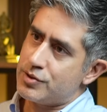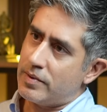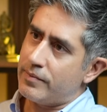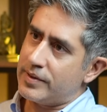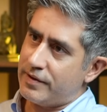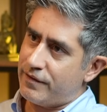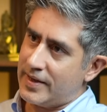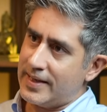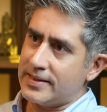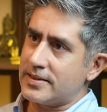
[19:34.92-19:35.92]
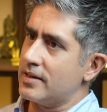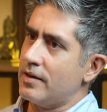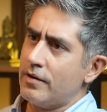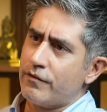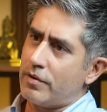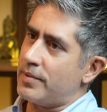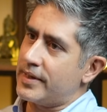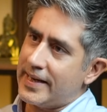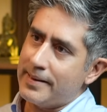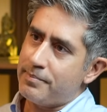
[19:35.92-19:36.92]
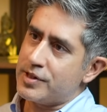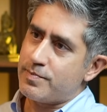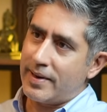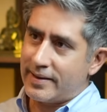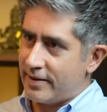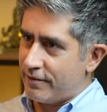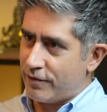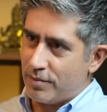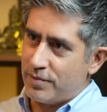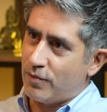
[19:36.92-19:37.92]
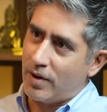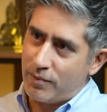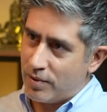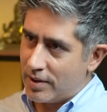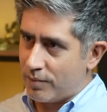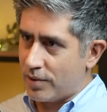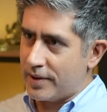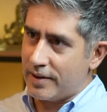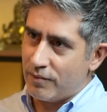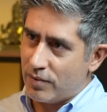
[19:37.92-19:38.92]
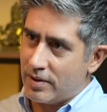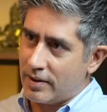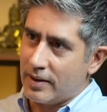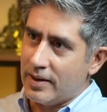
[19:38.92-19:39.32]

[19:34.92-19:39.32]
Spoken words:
one with the fans? From a time perspective, what worked, what didn't work.